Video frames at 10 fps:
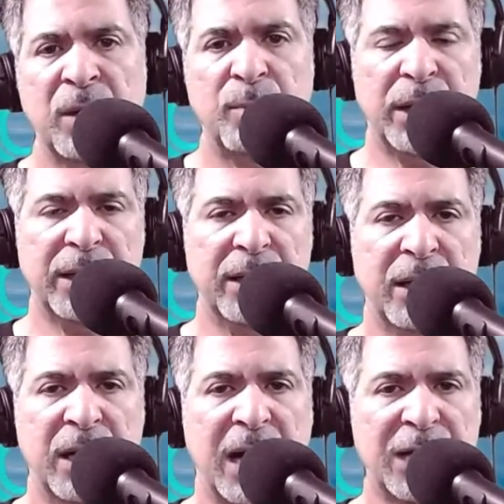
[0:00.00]
But
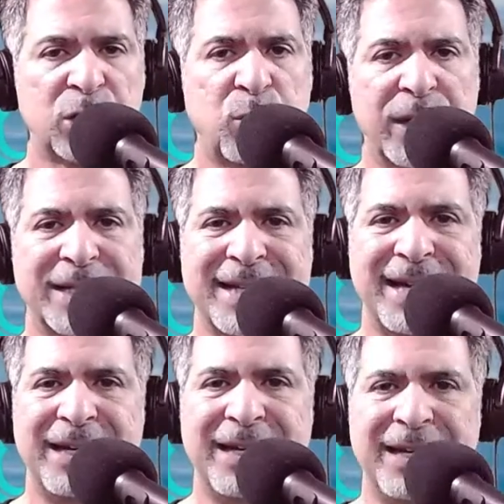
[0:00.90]
I just want to
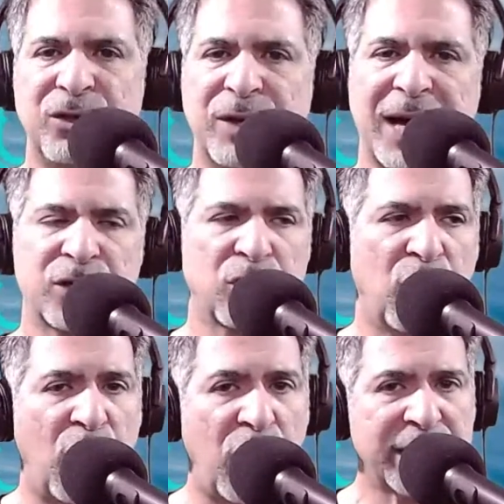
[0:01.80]
say you guys are
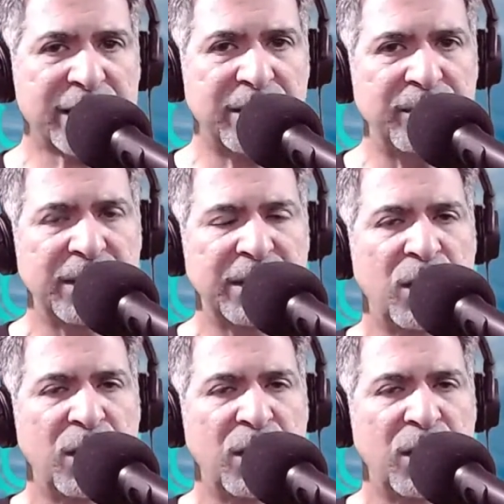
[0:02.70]
awesome.